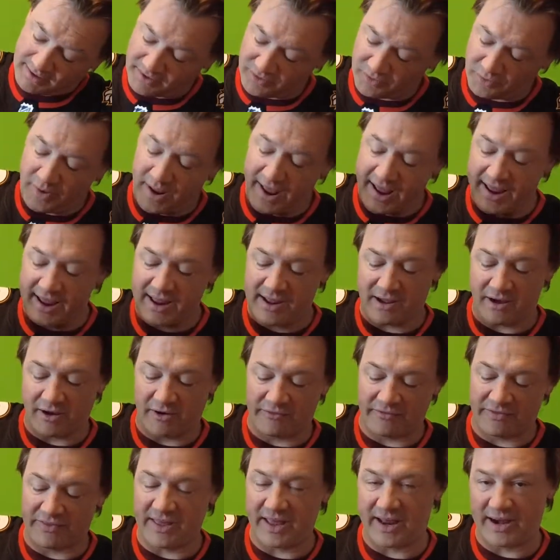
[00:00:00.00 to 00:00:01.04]
gray
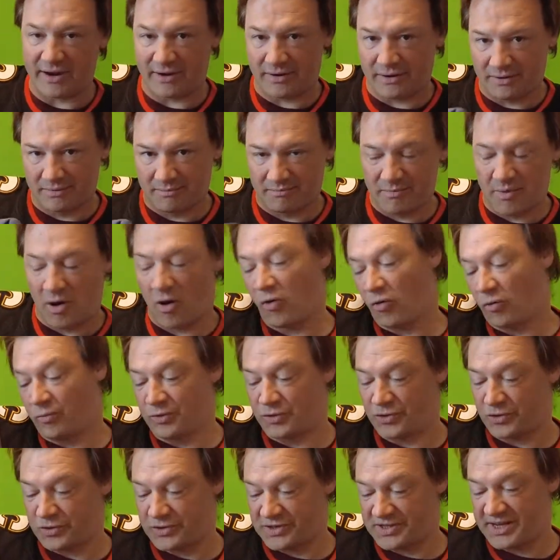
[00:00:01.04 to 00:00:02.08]
of their
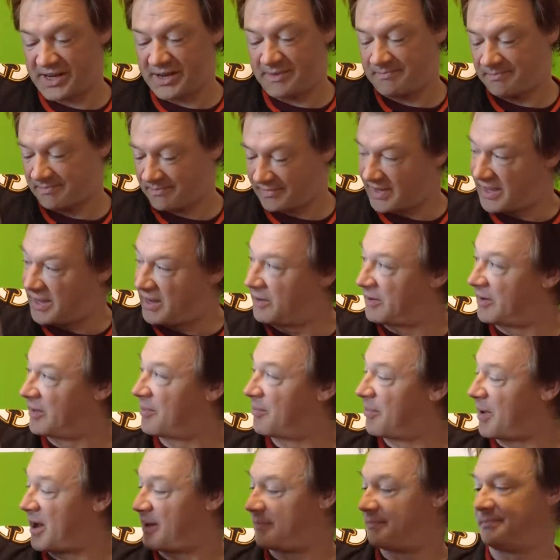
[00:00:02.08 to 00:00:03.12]
home jersey here at
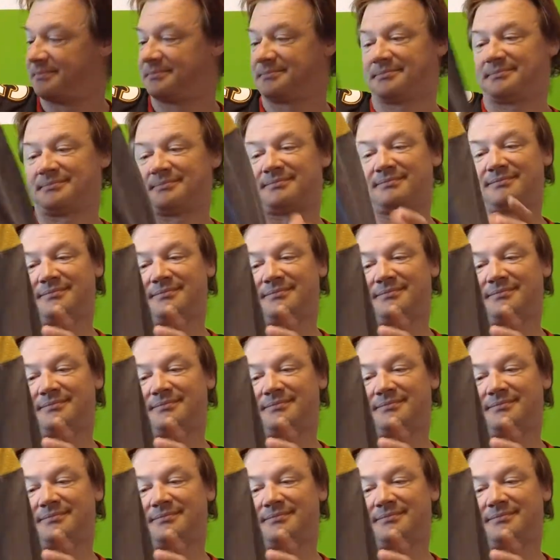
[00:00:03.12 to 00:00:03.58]
the bottom